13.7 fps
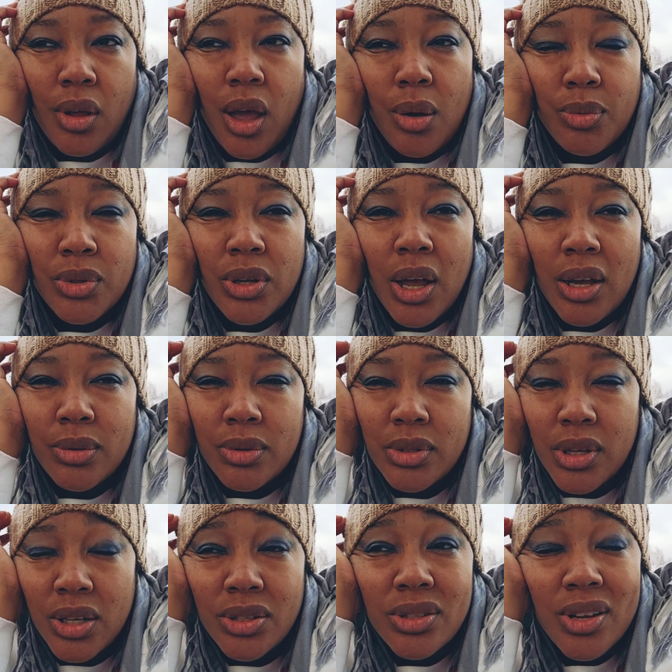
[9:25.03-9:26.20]
I
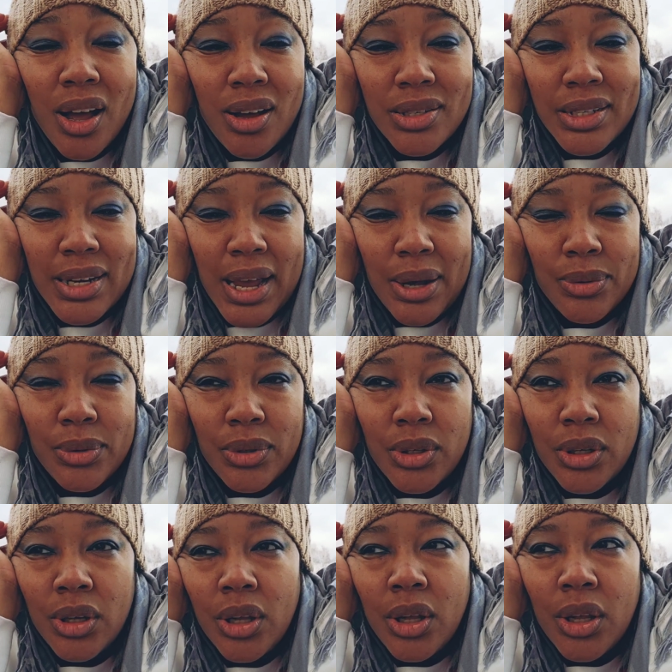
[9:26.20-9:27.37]
was like starting out,
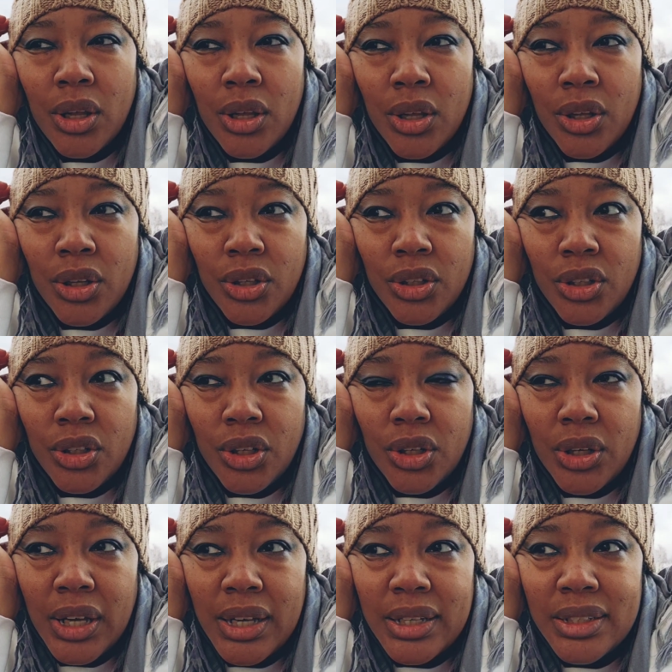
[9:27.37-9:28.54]
you
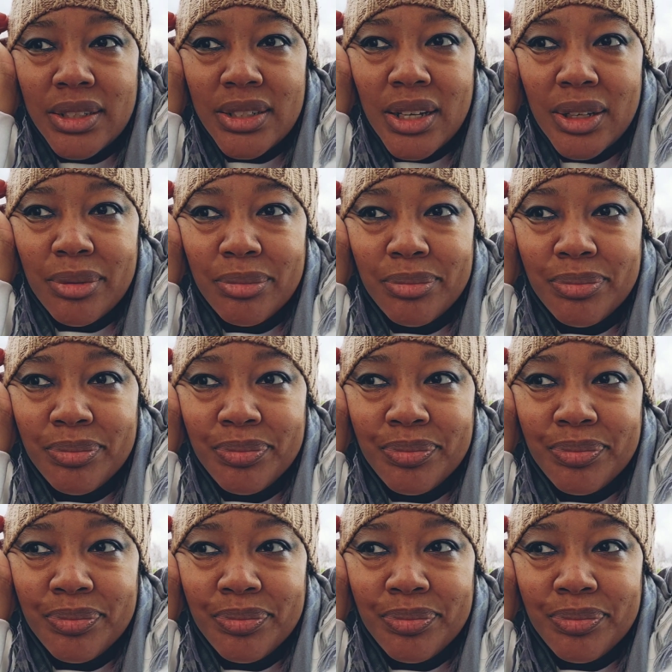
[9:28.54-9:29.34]
know, and